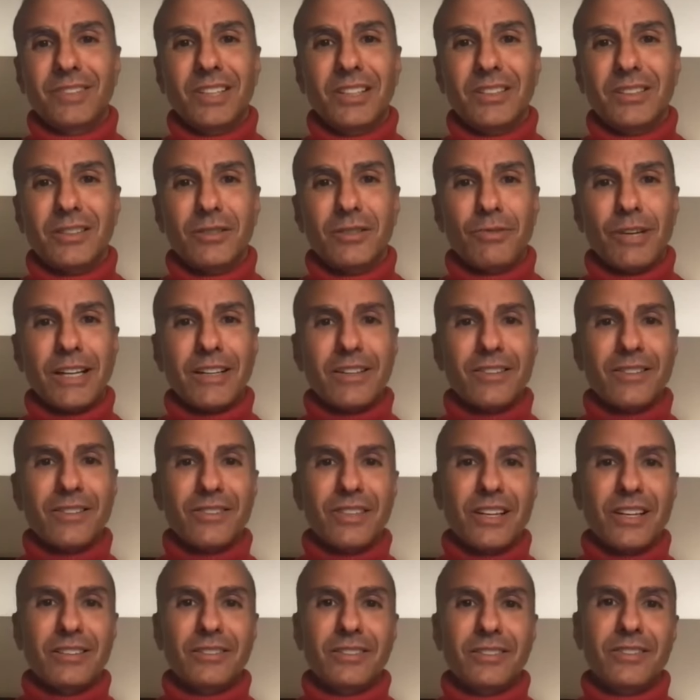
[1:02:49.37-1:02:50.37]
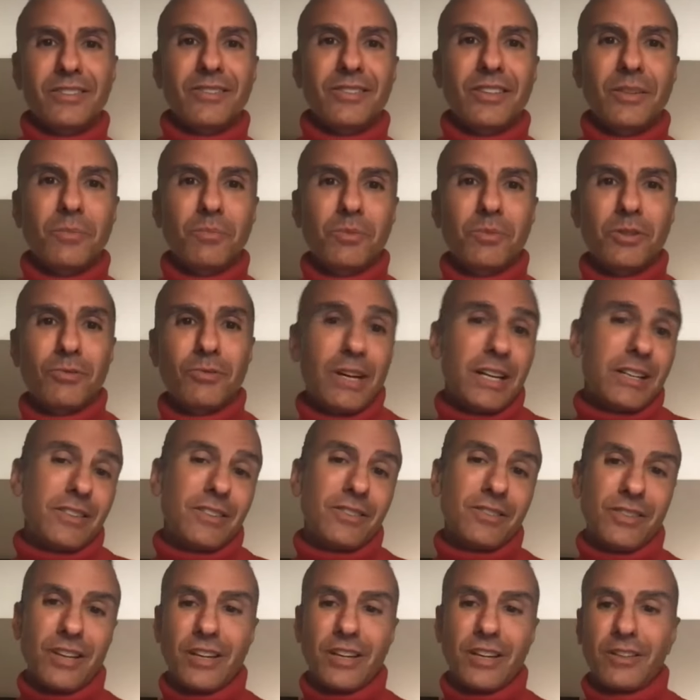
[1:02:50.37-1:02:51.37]
get to reconciled and skip the
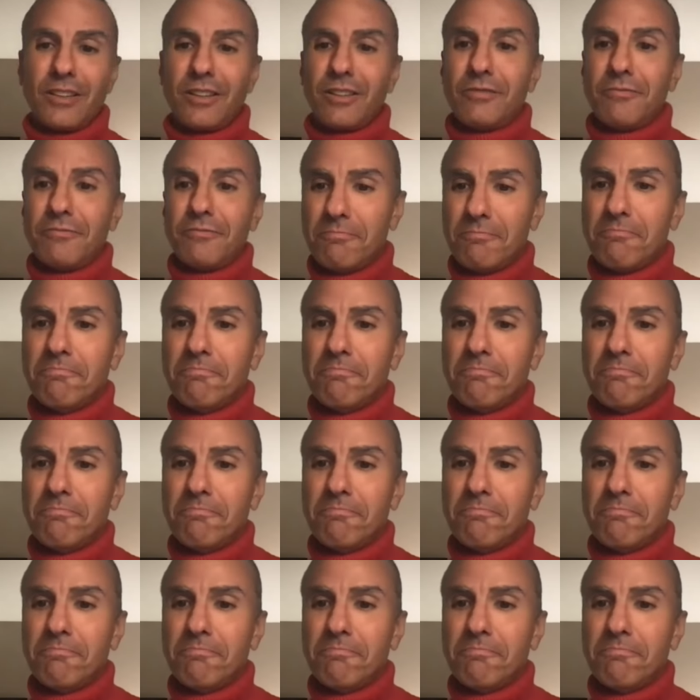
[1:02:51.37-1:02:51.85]
reconciling.